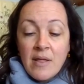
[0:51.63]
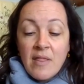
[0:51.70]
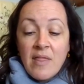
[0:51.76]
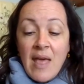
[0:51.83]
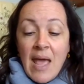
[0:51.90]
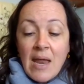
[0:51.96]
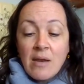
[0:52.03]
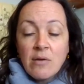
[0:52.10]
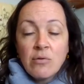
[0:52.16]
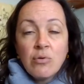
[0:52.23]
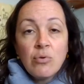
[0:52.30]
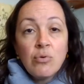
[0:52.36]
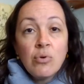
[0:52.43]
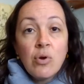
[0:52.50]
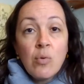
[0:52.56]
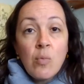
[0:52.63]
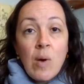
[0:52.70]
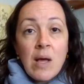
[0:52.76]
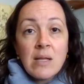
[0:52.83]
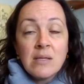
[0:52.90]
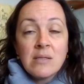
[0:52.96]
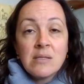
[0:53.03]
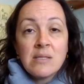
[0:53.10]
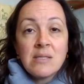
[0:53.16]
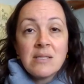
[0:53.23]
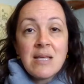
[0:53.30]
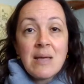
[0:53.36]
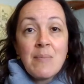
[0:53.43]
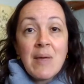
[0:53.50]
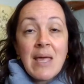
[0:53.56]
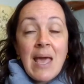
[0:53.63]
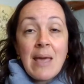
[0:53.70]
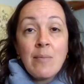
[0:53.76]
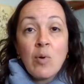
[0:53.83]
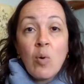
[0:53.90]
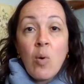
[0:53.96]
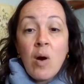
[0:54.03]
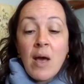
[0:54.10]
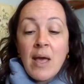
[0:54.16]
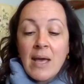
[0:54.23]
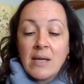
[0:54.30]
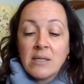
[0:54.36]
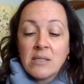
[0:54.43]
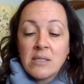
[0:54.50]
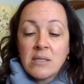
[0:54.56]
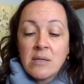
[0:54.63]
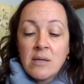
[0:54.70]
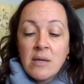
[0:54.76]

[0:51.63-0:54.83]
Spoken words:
Then, all at once, they became quiet.